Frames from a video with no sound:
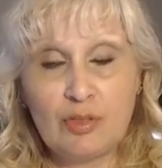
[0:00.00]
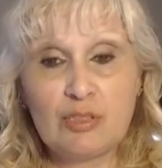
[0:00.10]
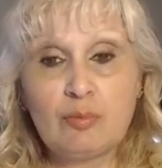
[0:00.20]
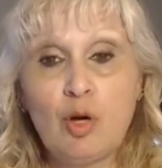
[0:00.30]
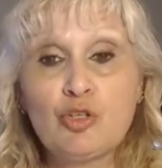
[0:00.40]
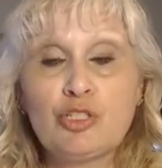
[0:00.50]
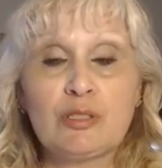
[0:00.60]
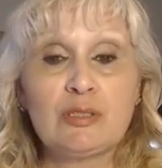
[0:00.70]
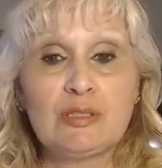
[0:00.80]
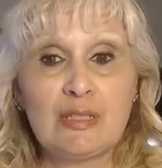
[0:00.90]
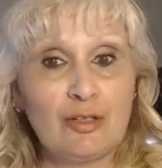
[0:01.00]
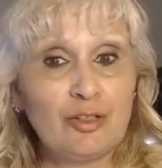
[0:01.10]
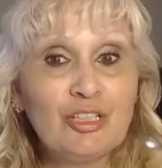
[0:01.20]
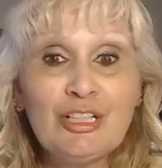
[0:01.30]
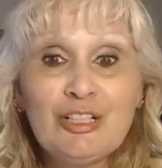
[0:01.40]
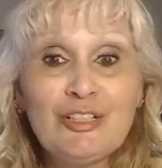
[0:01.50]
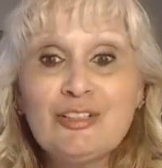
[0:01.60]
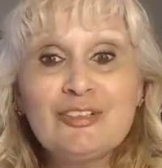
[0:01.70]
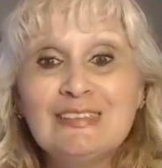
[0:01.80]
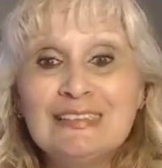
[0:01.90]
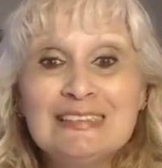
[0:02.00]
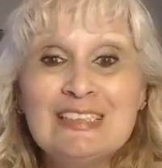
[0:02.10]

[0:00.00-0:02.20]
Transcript: those emotions that are glow,